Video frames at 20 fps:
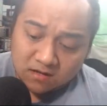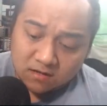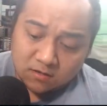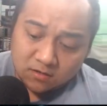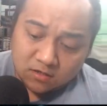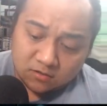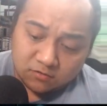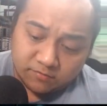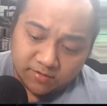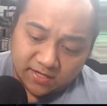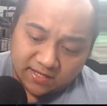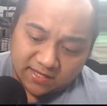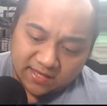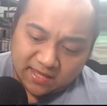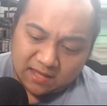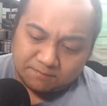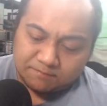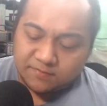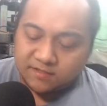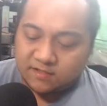
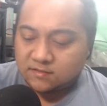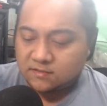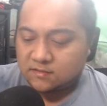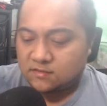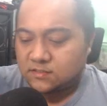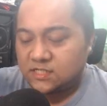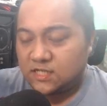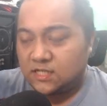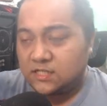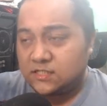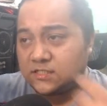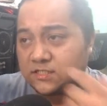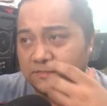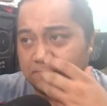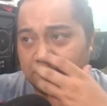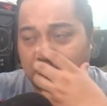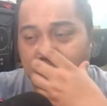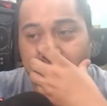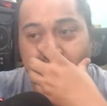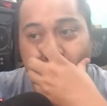Recap, then change the
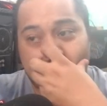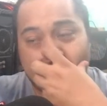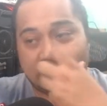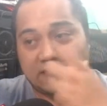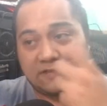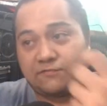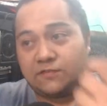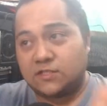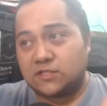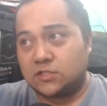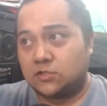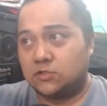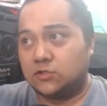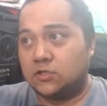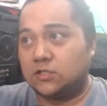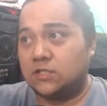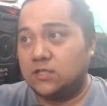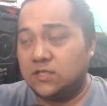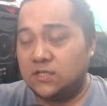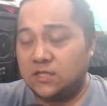speaker, and if it's
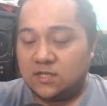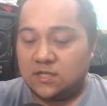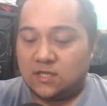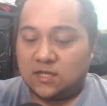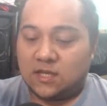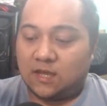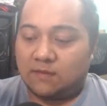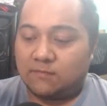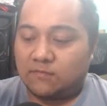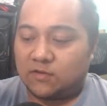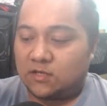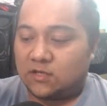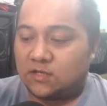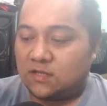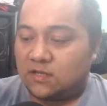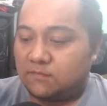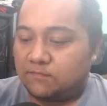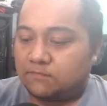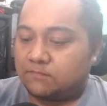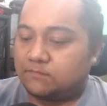good, I'm
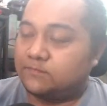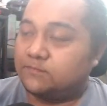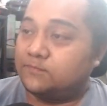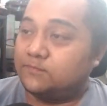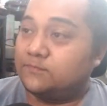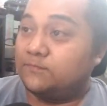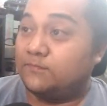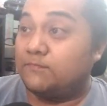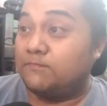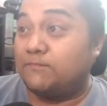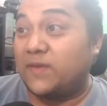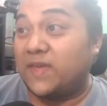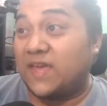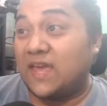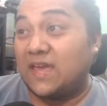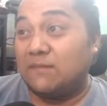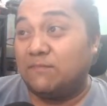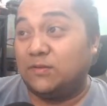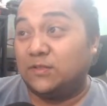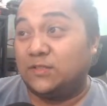gonna be
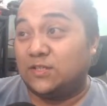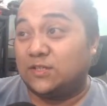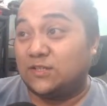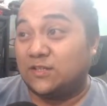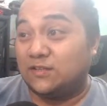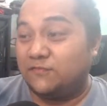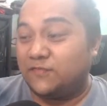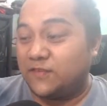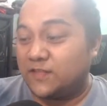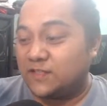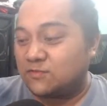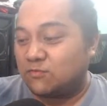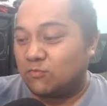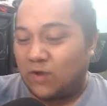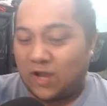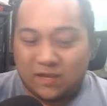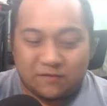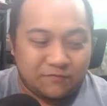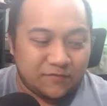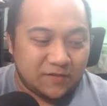able to convince
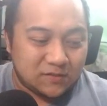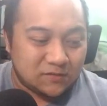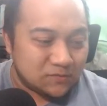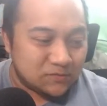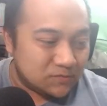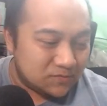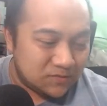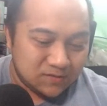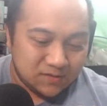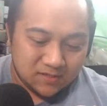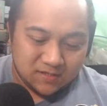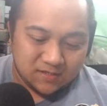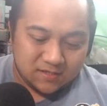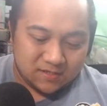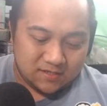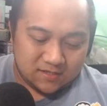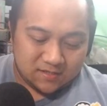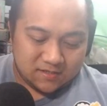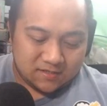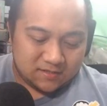wifey
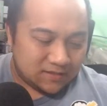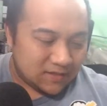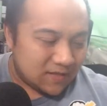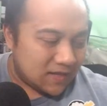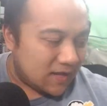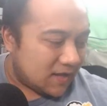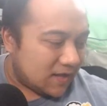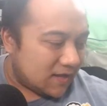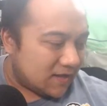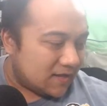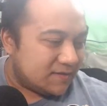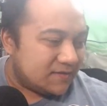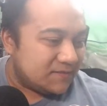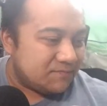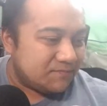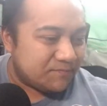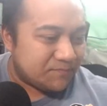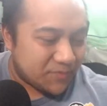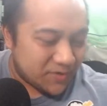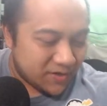to
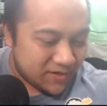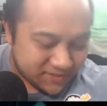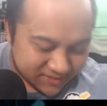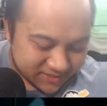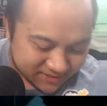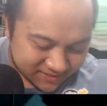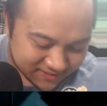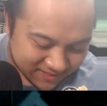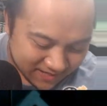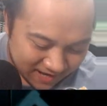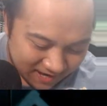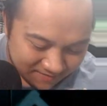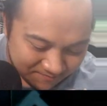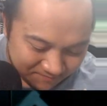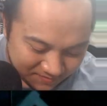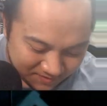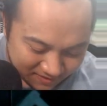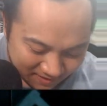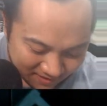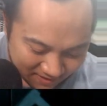purchase an
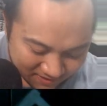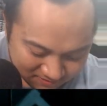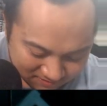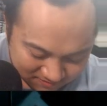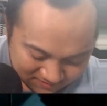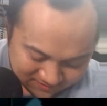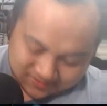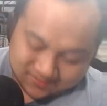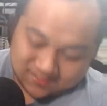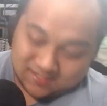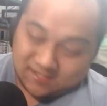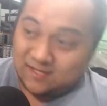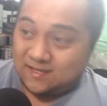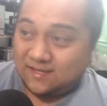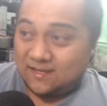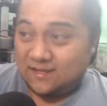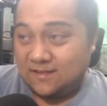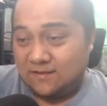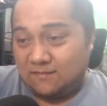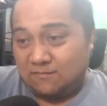IPS
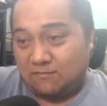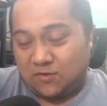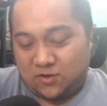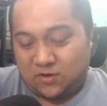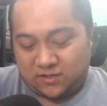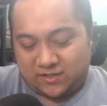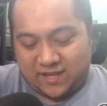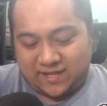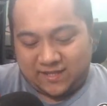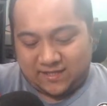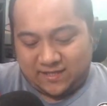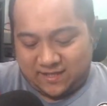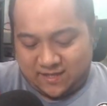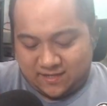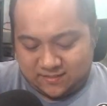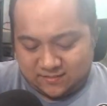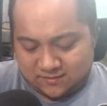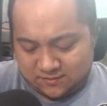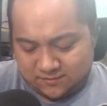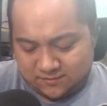mod, I guess.